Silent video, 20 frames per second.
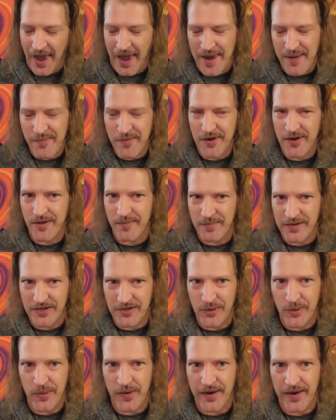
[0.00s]
I'm going to be
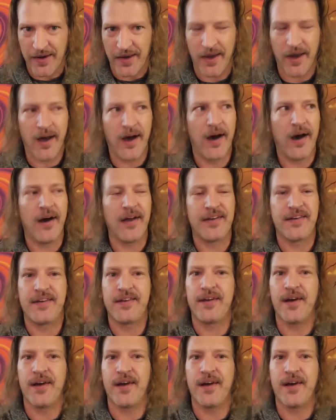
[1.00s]
doing a